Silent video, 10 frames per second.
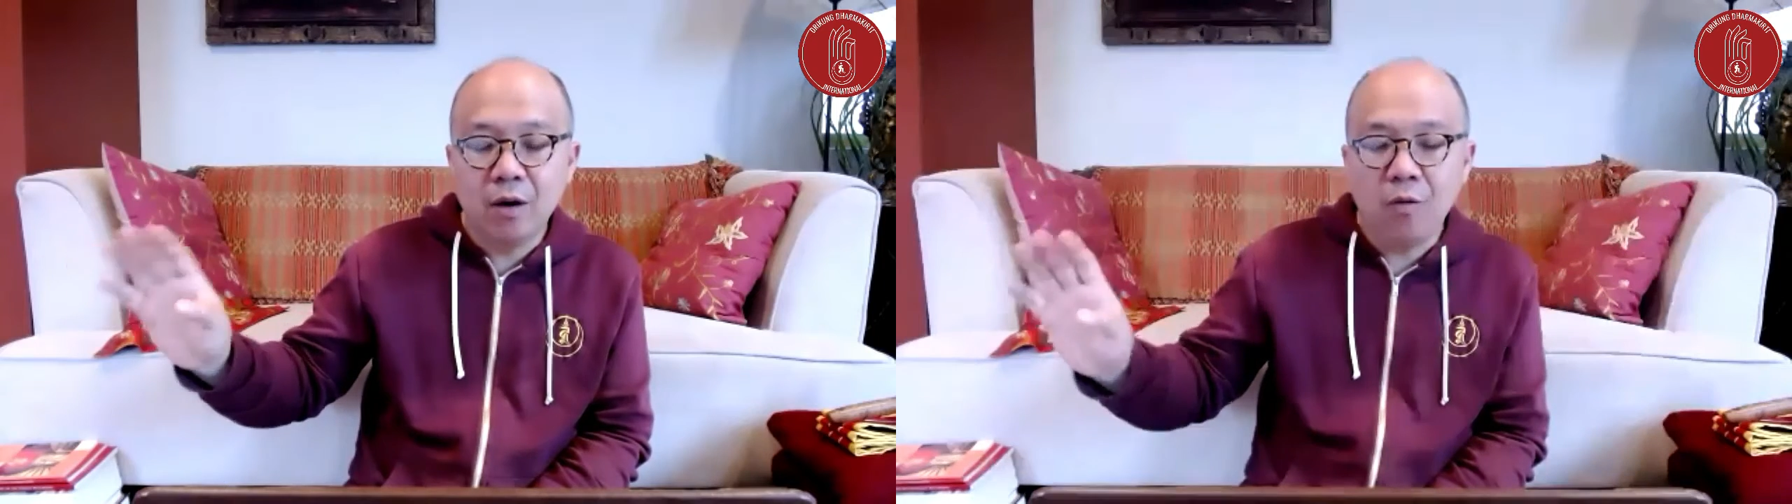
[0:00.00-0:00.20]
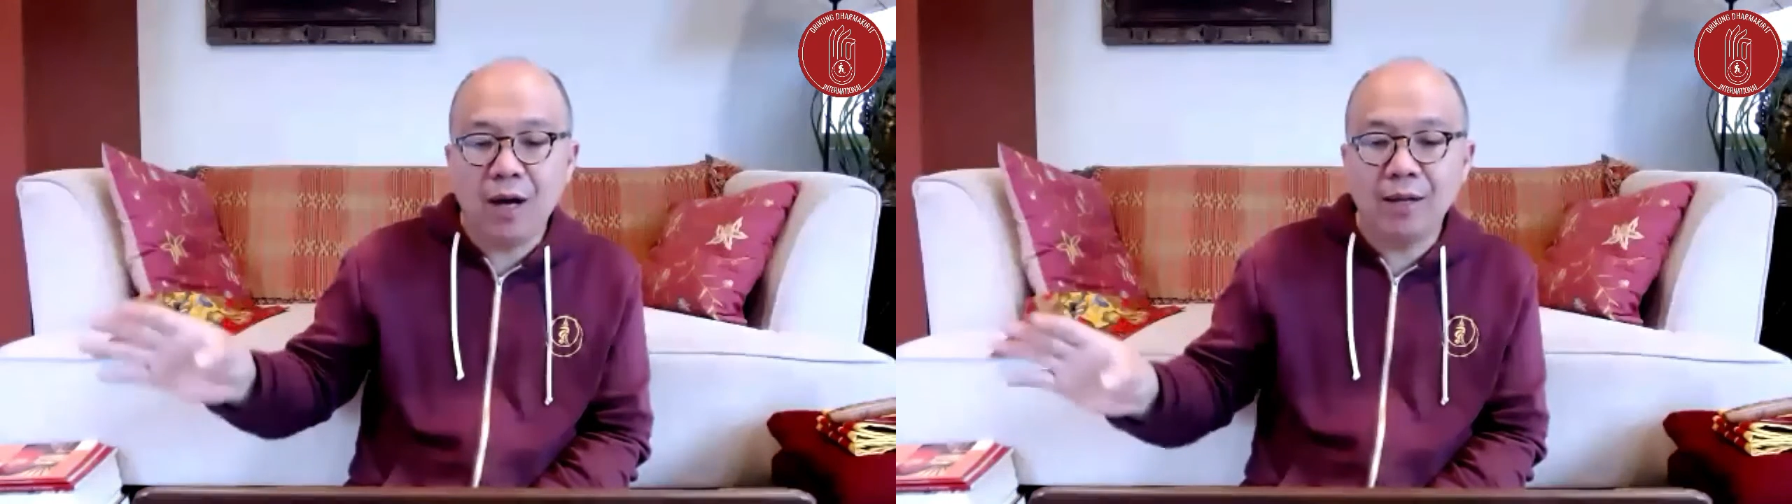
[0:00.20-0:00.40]

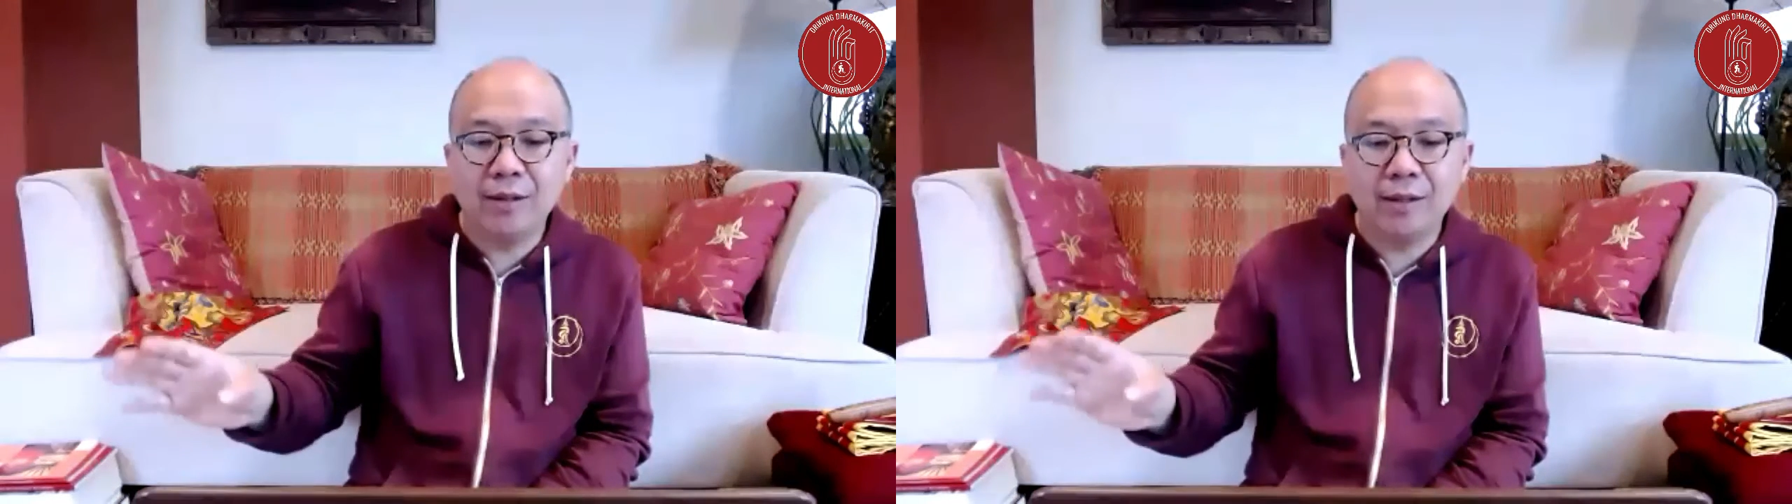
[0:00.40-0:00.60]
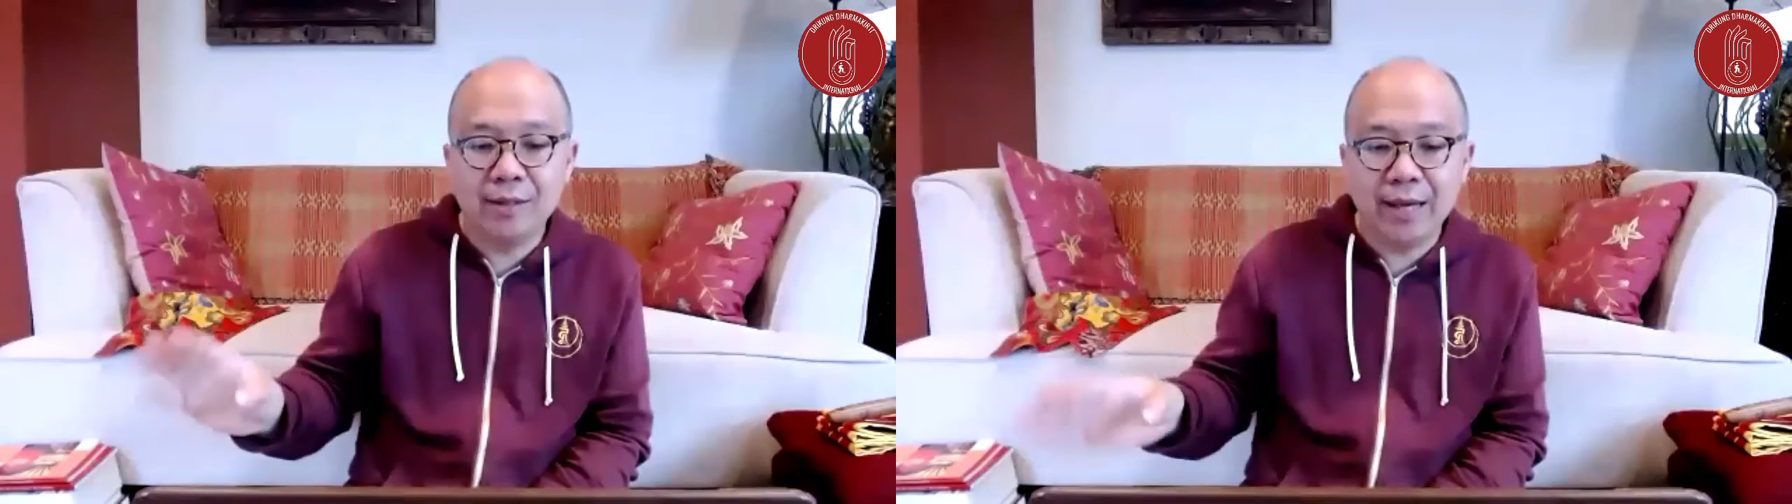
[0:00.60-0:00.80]

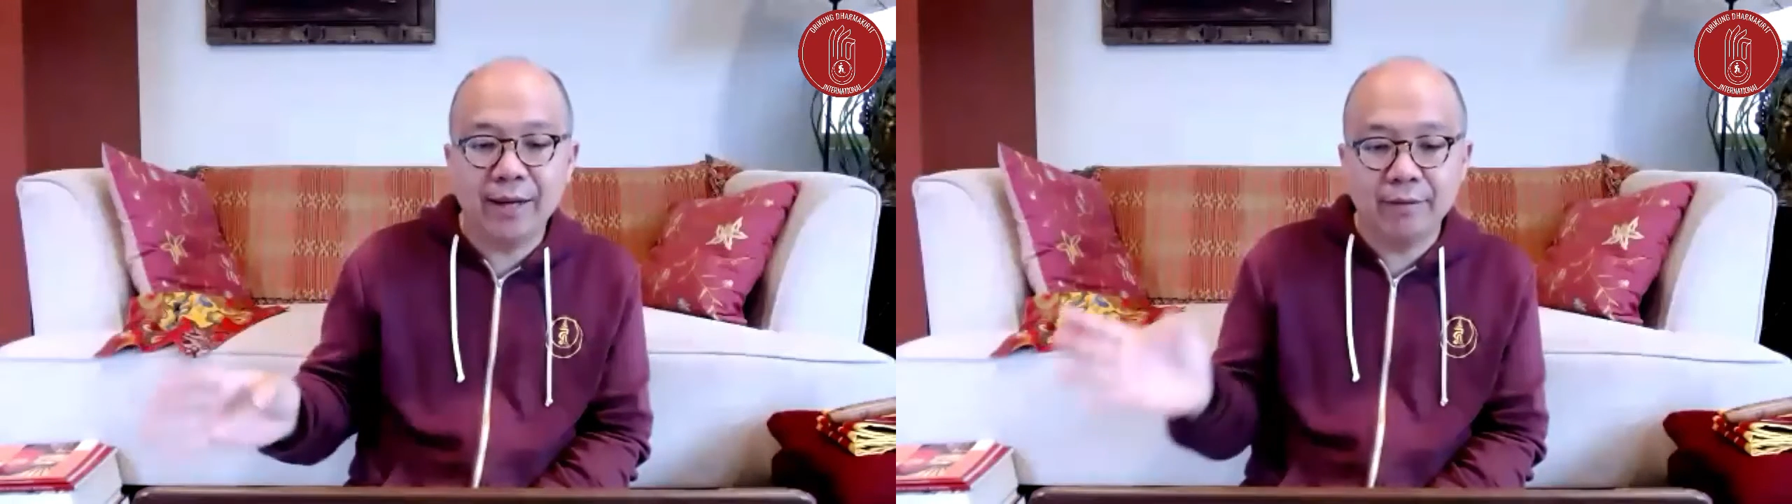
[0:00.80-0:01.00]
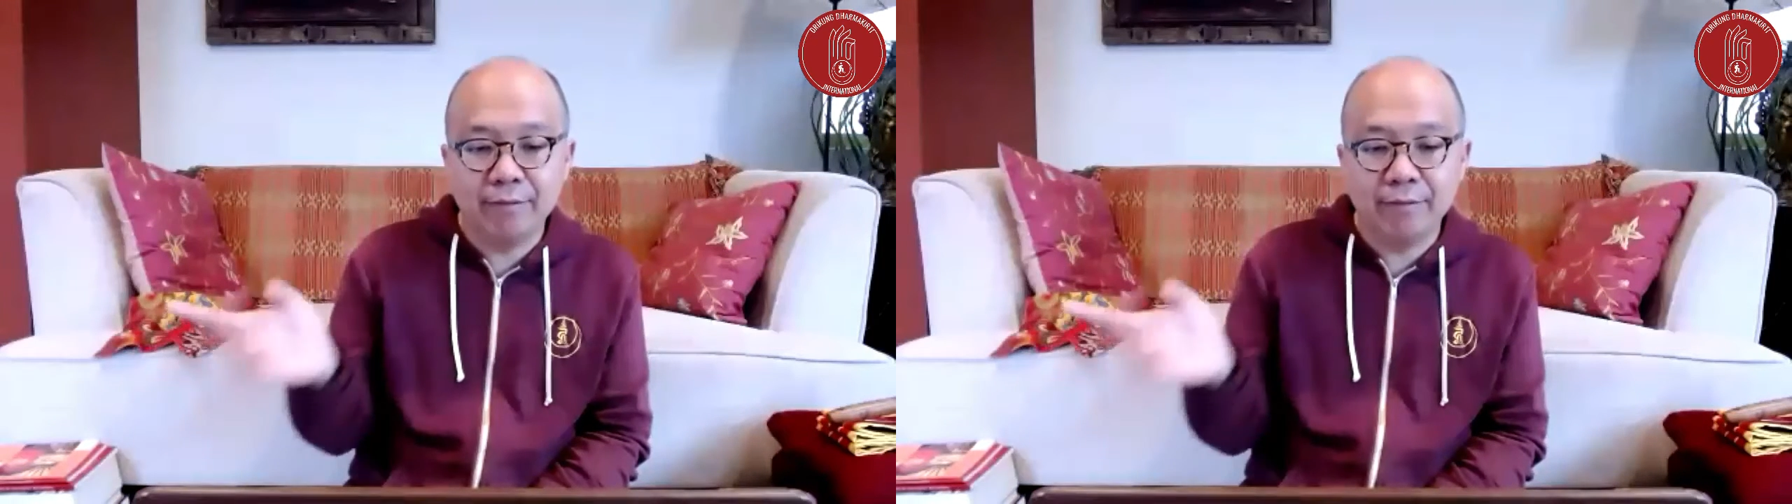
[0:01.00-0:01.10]
rather than